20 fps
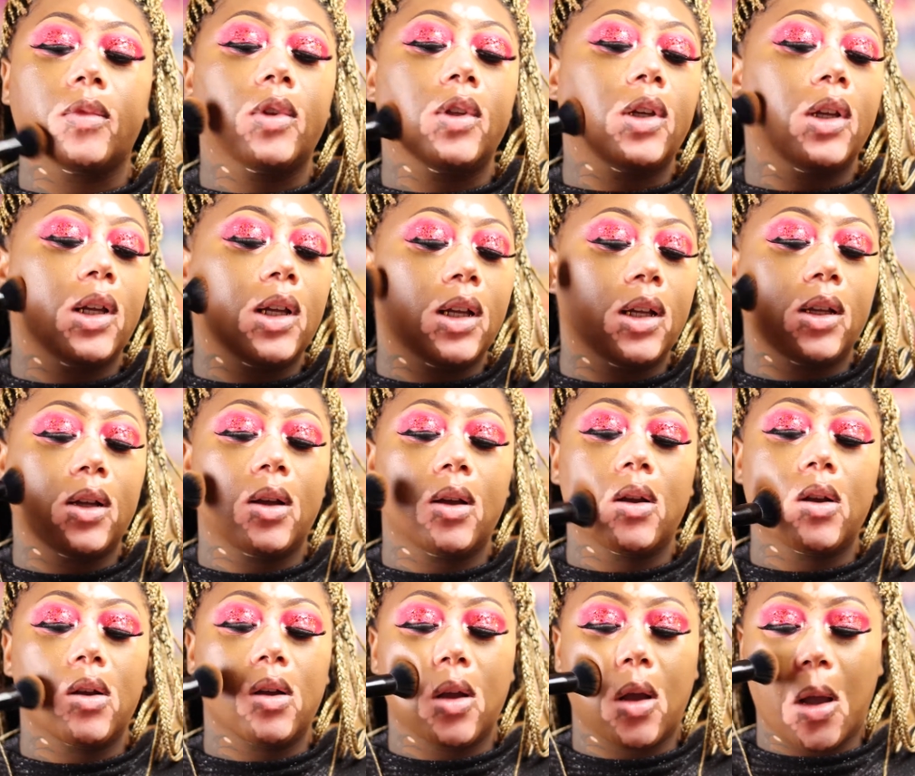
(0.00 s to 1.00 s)
Okay,
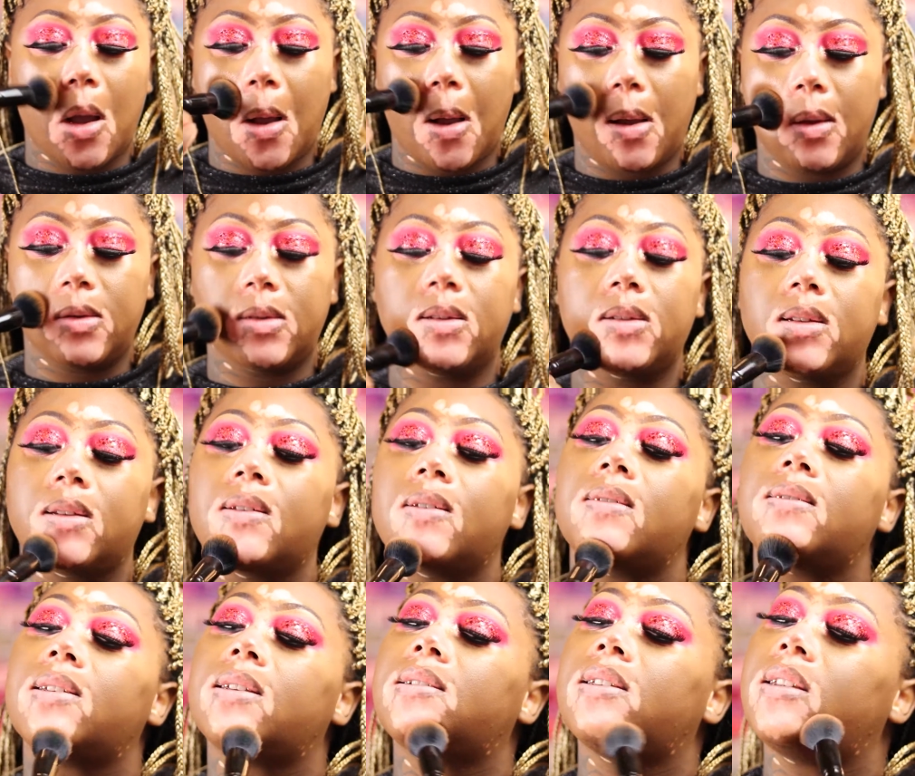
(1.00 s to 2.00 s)
I'm just
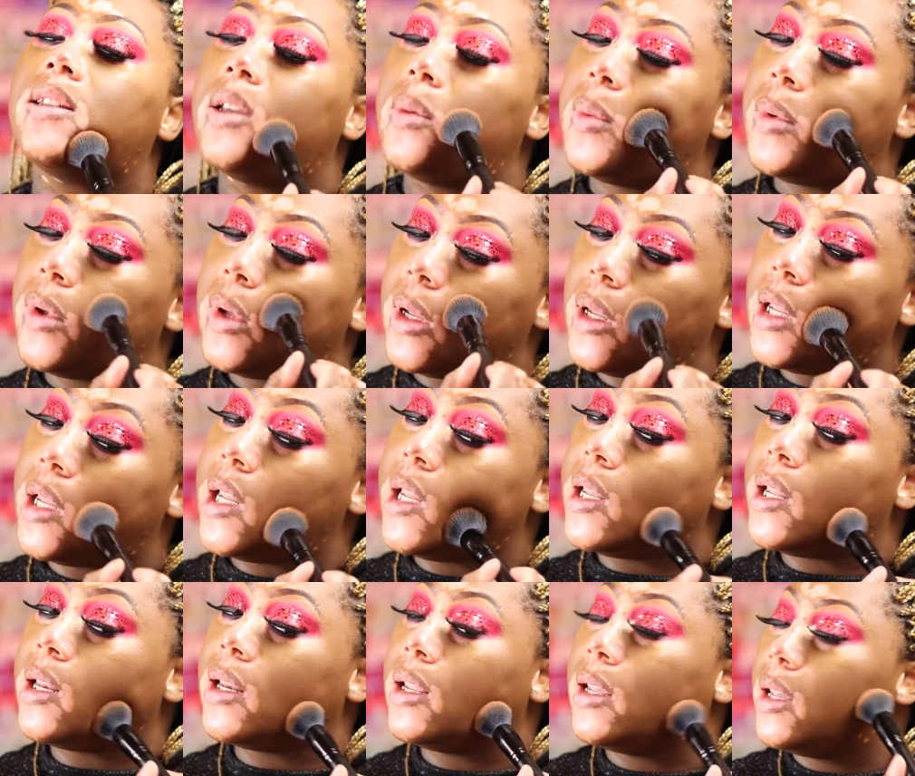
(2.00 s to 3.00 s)
gonna stipple
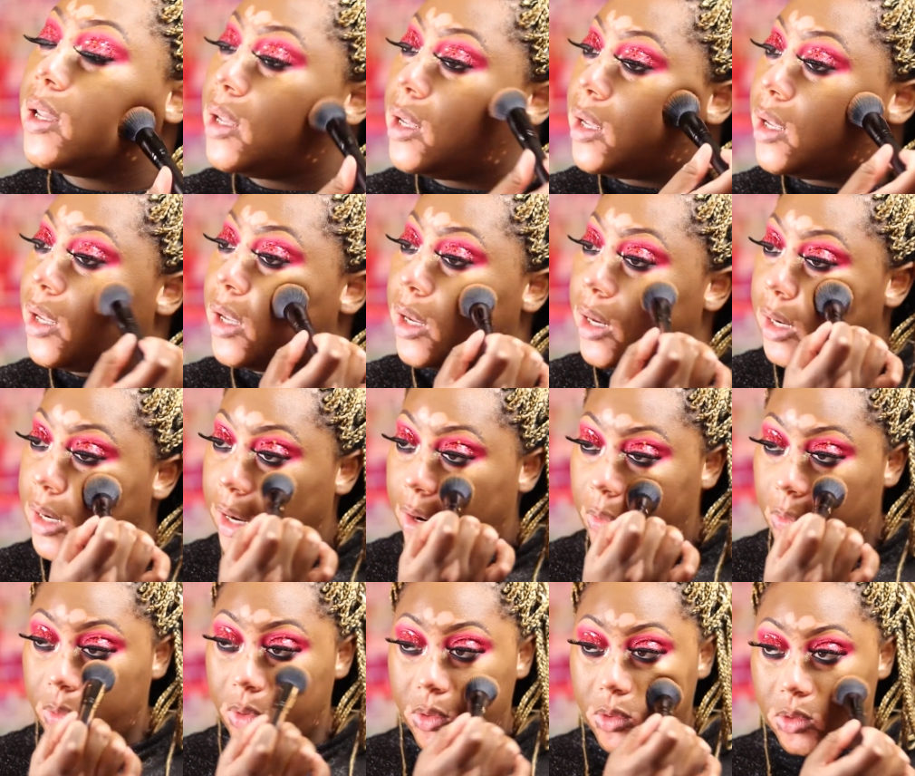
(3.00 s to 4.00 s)
in
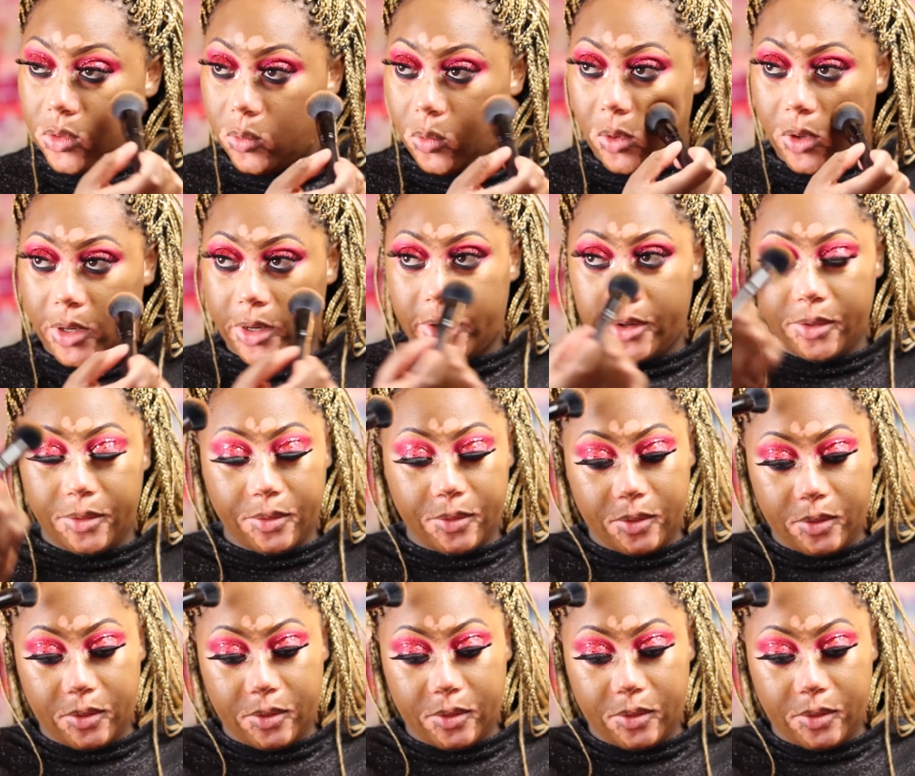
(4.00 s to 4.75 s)
that rose water.